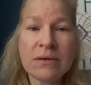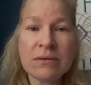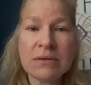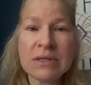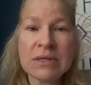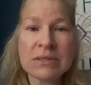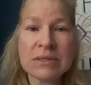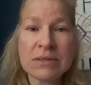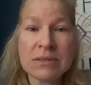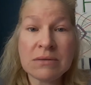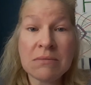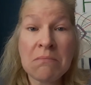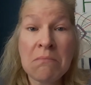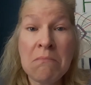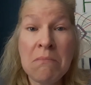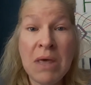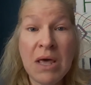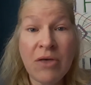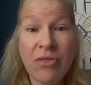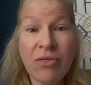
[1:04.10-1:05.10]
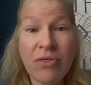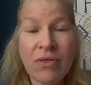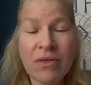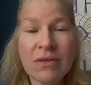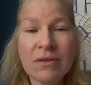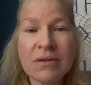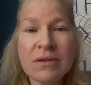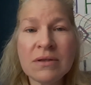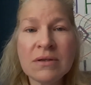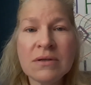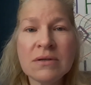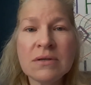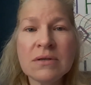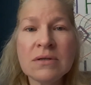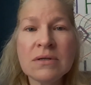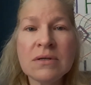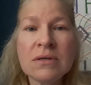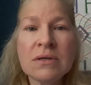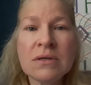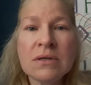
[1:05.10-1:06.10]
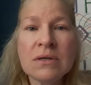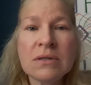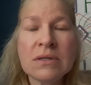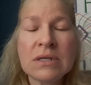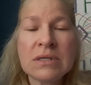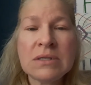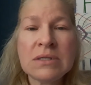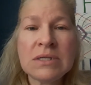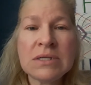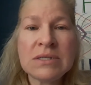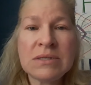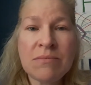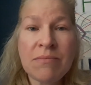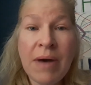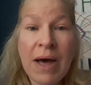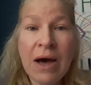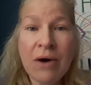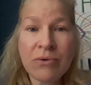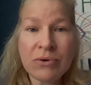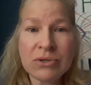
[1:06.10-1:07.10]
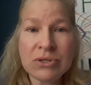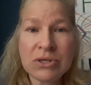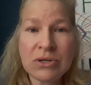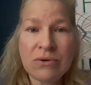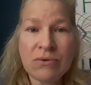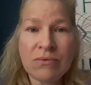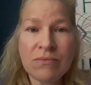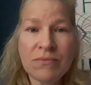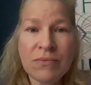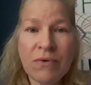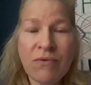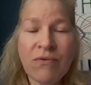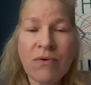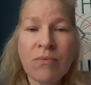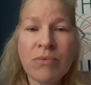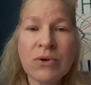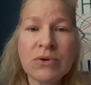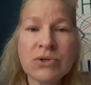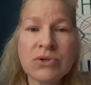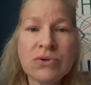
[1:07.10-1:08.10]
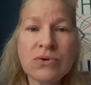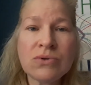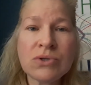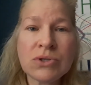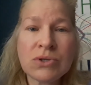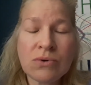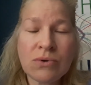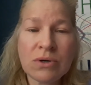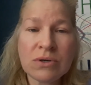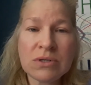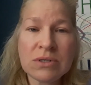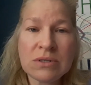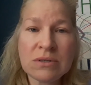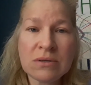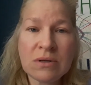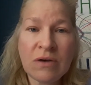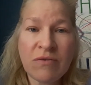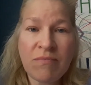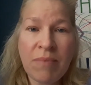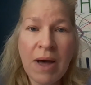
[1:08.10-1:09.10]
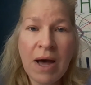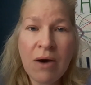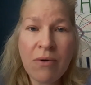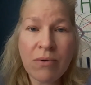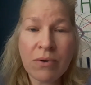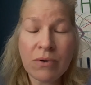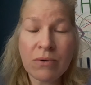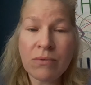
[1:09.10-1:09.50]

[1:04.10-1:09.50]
this myth that disempowers you from your true source of power,